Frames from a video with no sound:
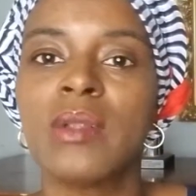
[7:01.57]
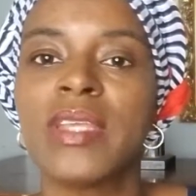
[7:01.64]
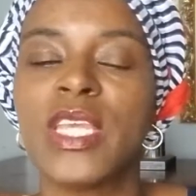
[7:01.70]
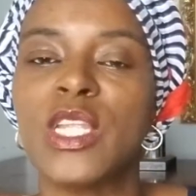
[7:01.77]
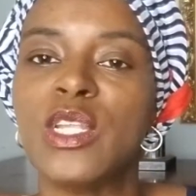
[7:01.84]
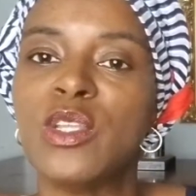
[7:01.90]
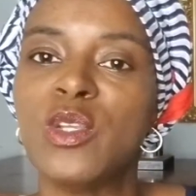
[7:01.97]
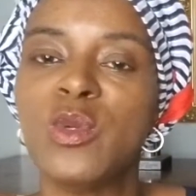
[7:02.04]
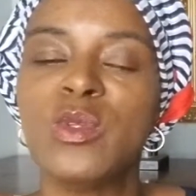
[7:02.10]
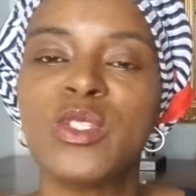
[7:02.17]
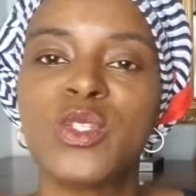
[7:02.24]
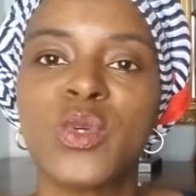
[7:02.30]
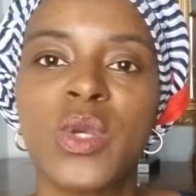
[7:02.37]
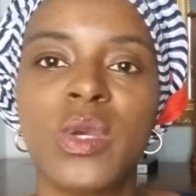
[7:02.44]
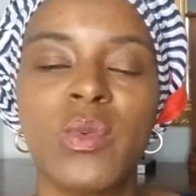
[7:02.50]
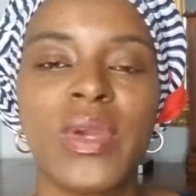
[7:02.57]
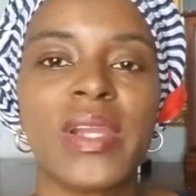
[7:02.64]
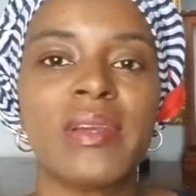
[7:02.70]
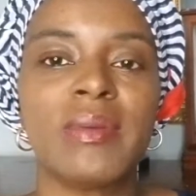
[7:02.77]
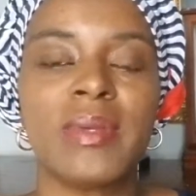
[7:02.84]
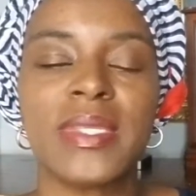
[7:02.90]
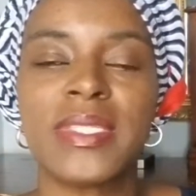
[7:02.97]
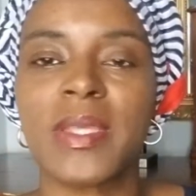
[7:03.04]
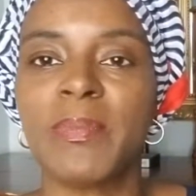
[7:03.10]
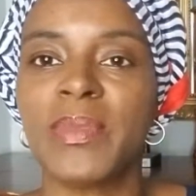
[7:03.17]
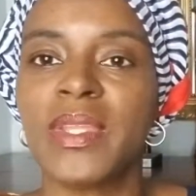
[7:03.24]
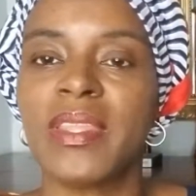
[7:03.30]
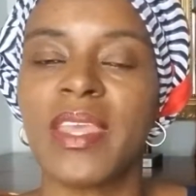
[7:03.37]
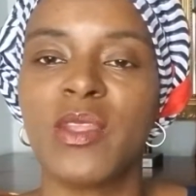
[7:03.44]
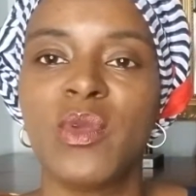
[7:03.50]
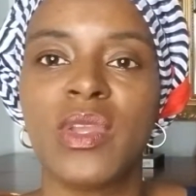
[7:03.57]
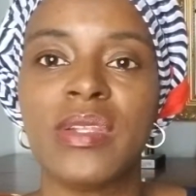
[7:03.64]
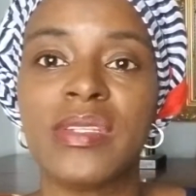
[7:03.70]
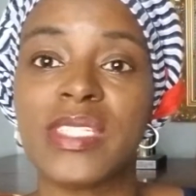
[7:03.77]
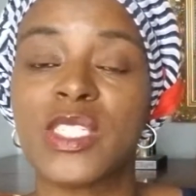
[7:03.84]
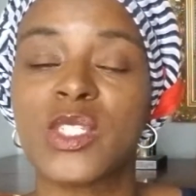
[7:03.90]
Get used to it, where it's something that you can just